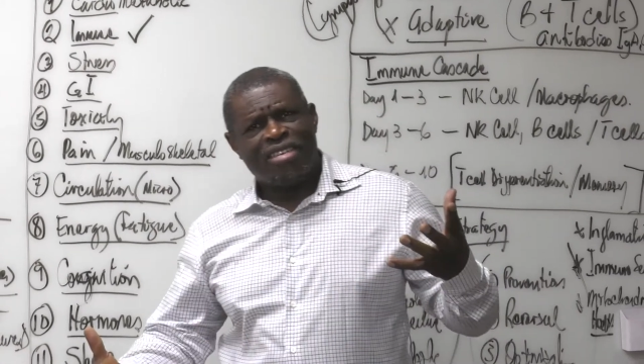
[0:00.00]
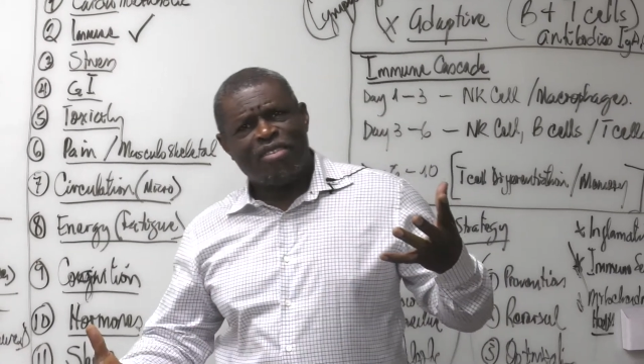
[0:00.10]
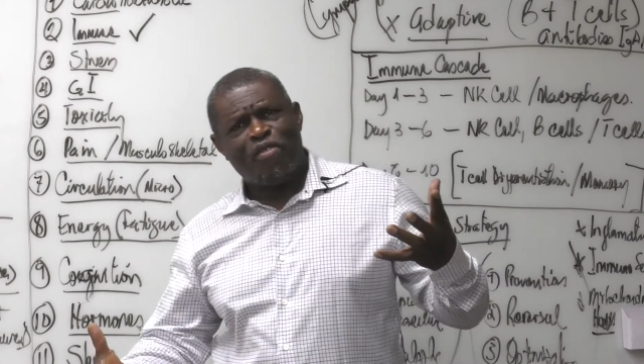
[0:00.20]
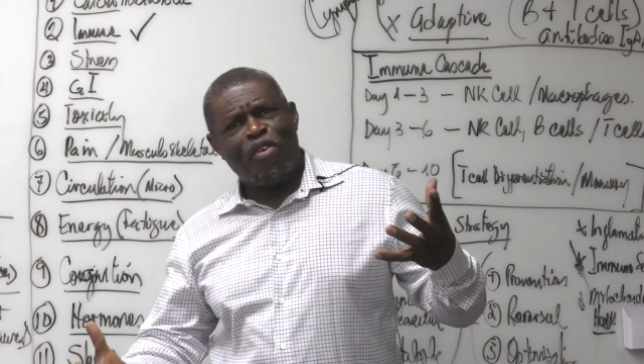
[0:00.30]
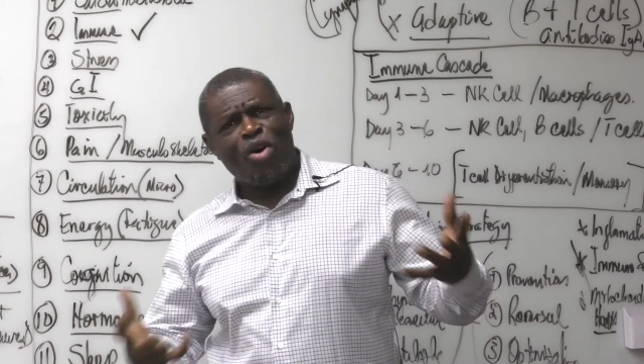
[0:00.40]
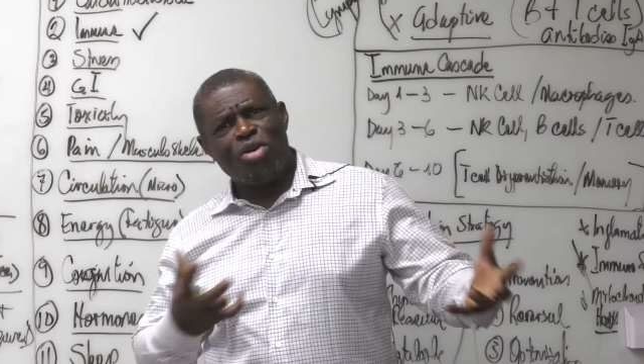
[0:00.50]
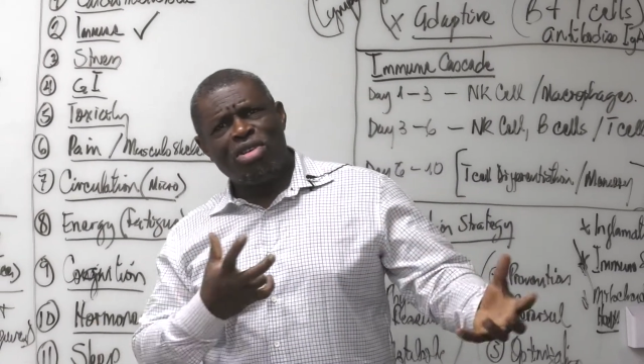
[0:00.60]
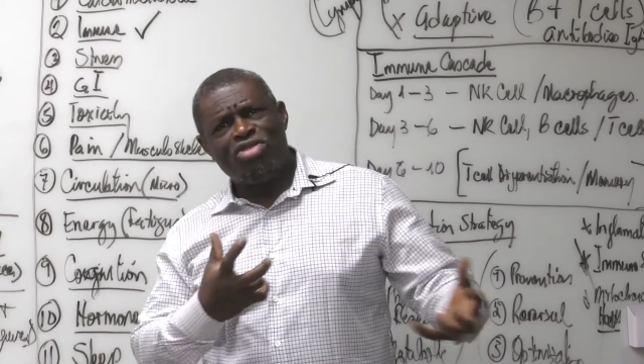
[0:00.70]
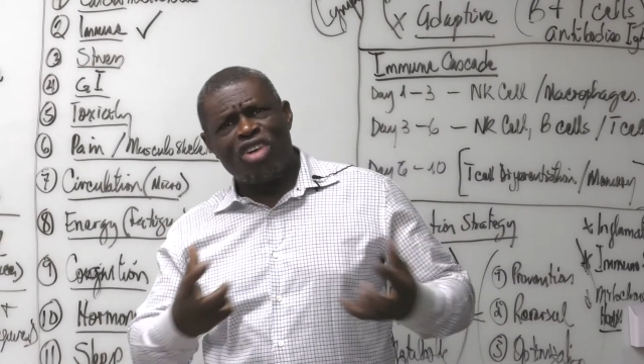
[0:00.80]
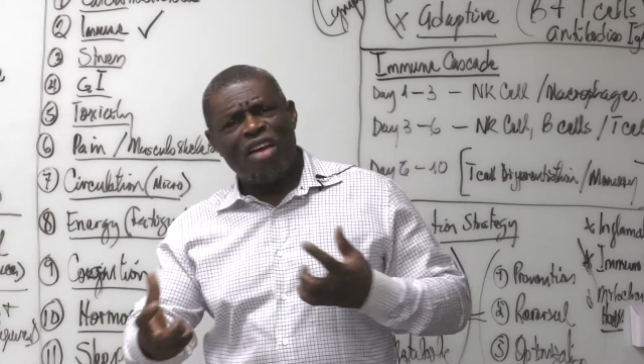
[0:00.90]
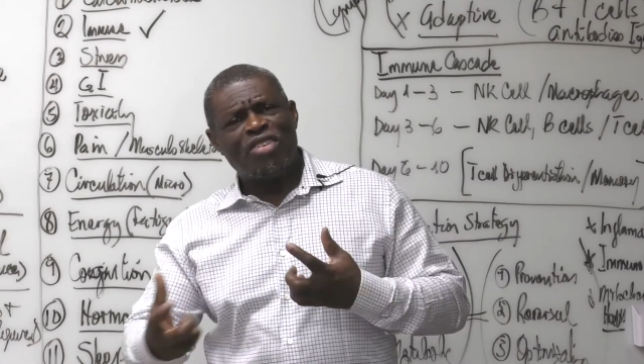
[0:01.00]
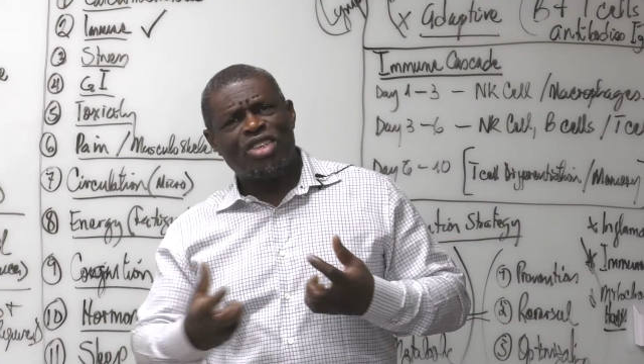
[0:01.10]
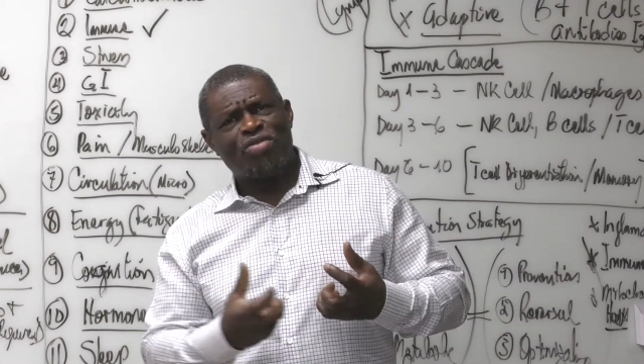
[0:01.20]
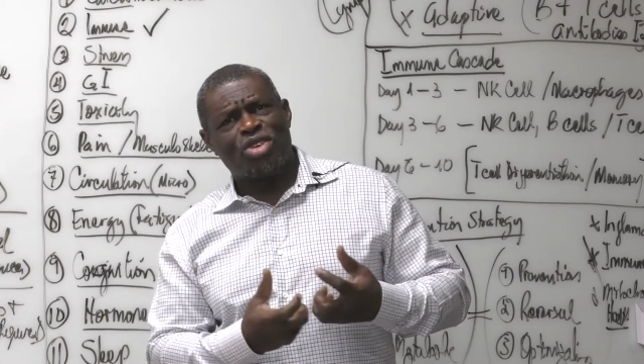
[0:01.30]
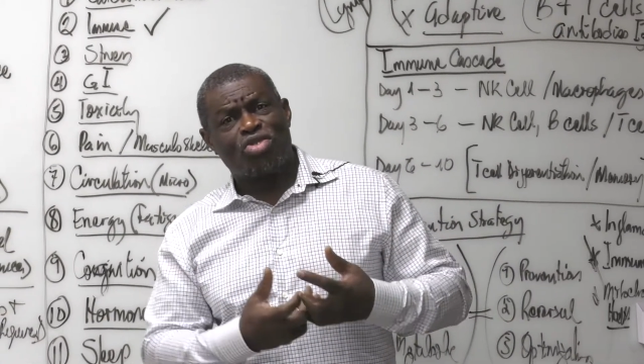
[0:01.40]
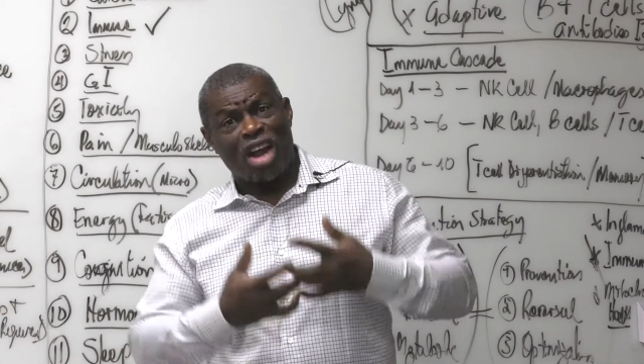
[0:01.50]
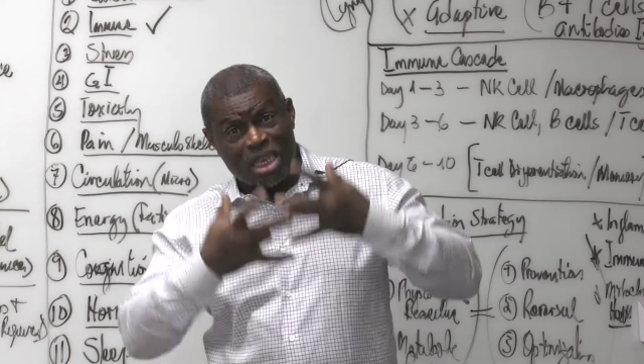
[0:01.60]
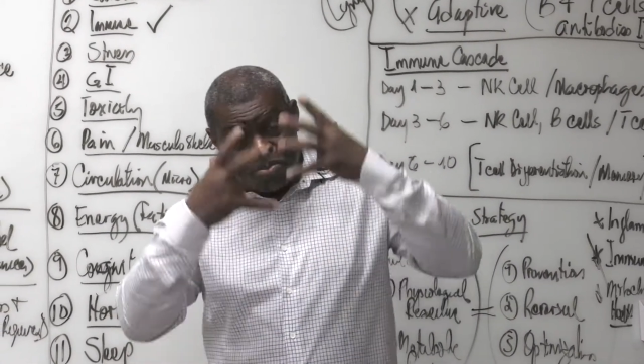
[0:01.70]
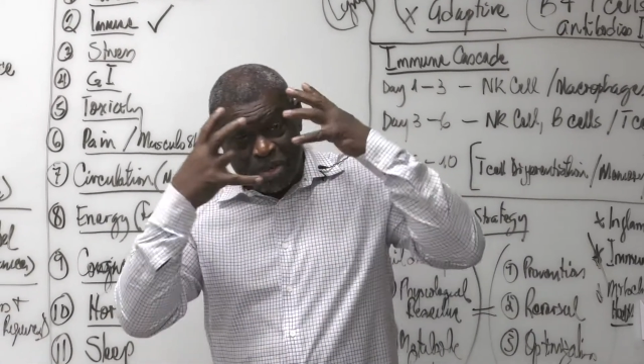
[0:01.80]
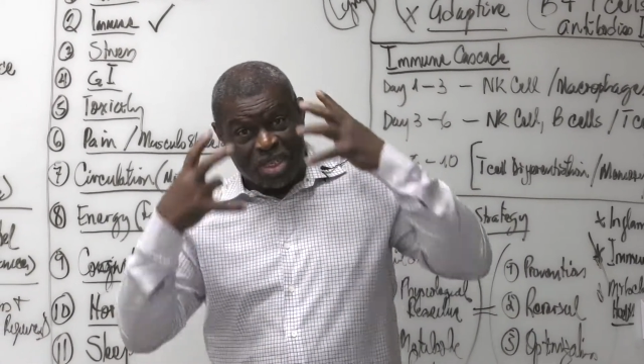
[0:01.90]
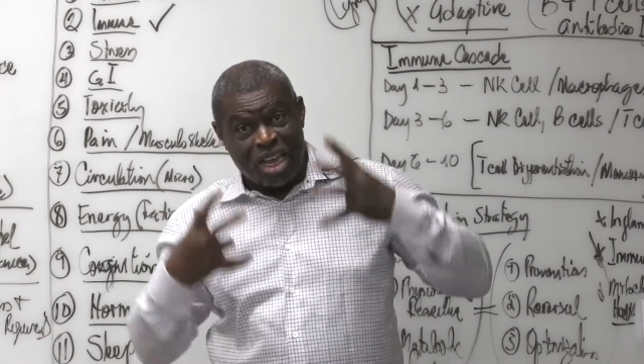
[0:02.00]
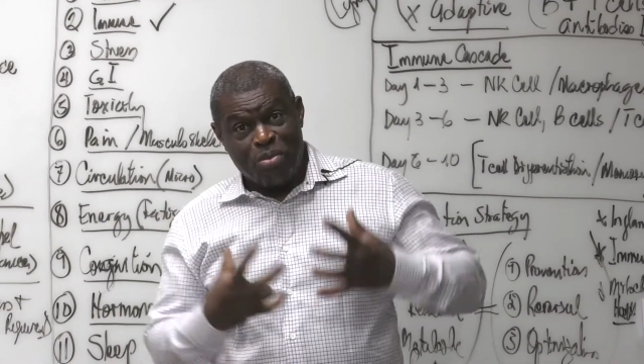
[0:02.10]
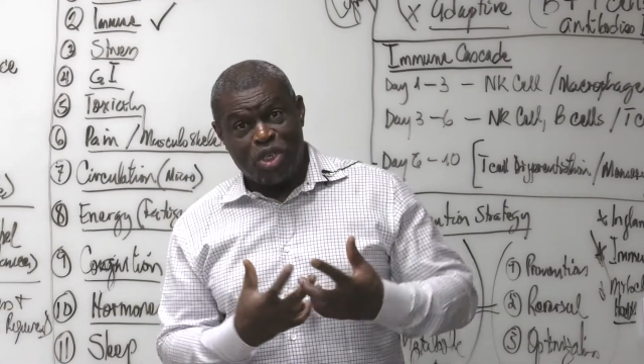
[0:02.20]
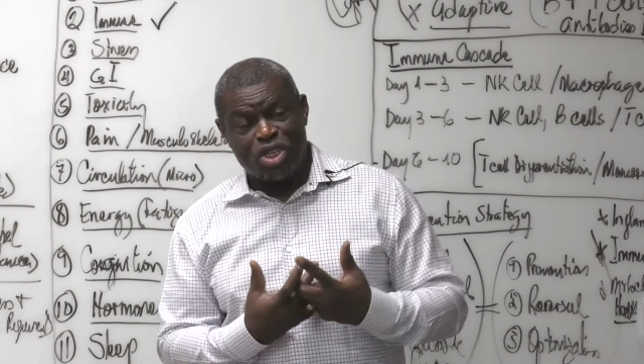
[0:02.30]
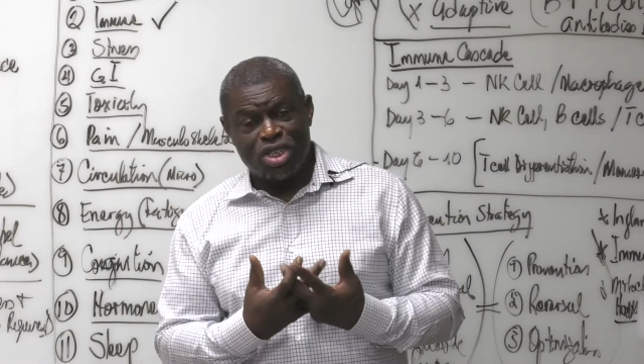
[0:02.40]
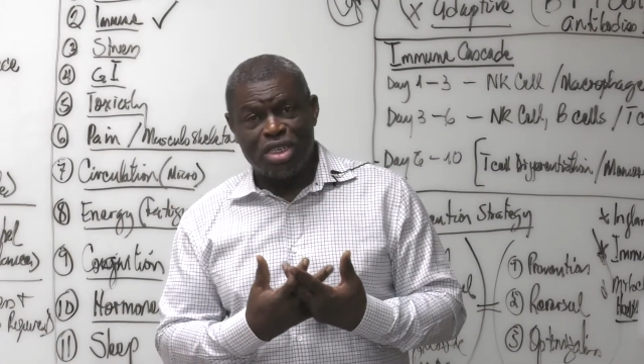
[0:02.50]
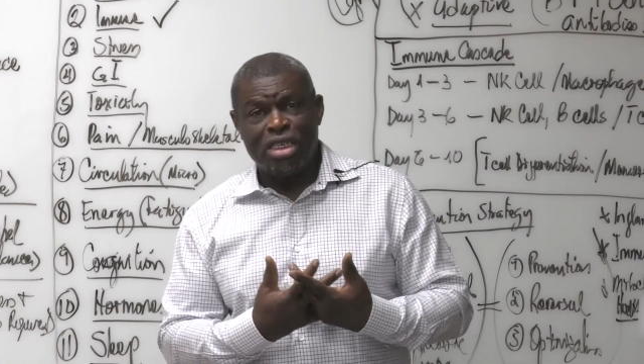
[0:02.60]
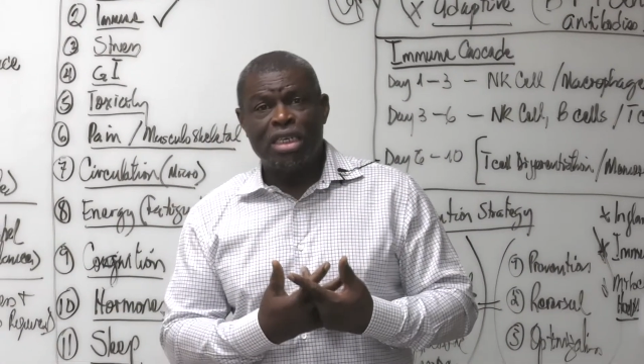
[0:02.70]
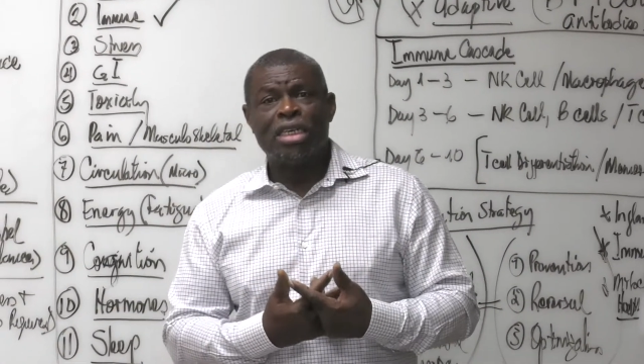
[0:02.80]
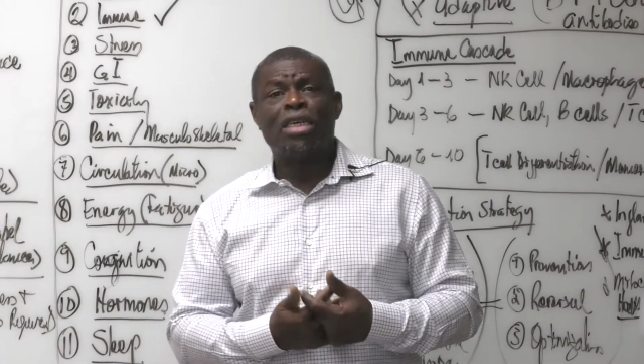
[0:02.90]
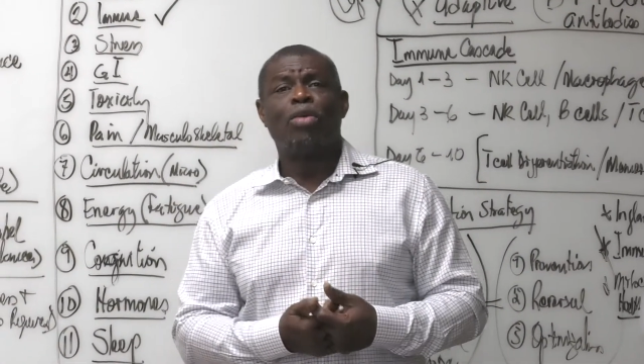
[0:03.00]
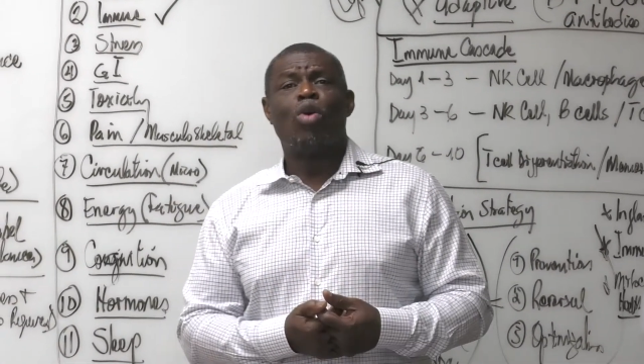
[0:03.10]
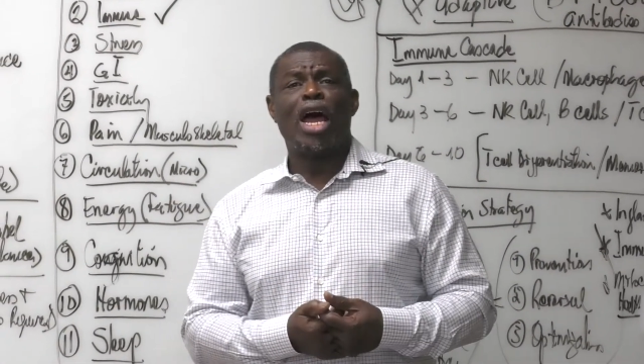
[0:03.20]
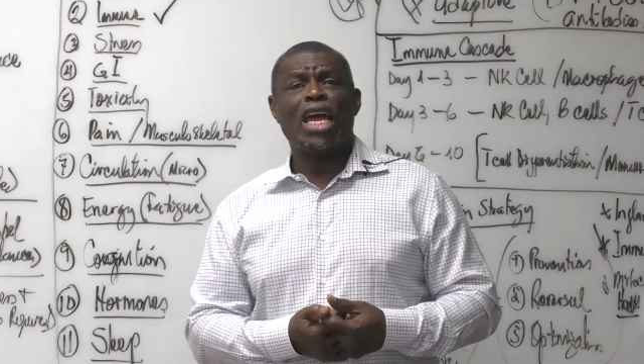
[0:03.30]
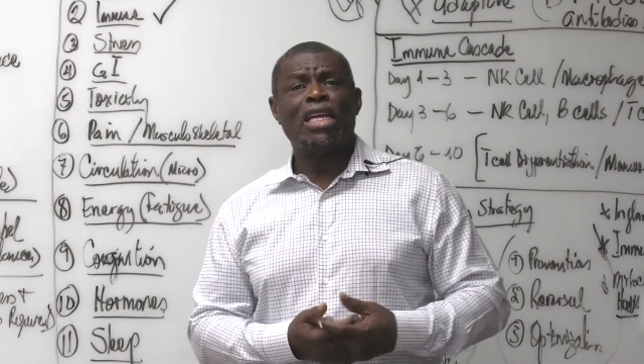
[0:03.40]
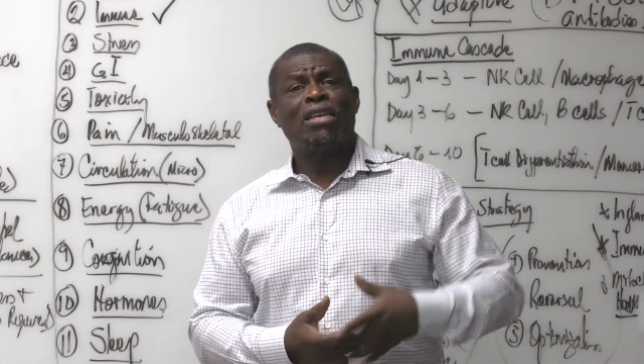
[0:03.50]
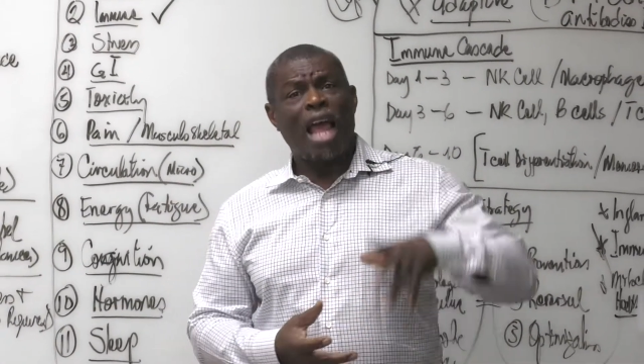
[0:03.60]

4 drivers of stress: perception, right?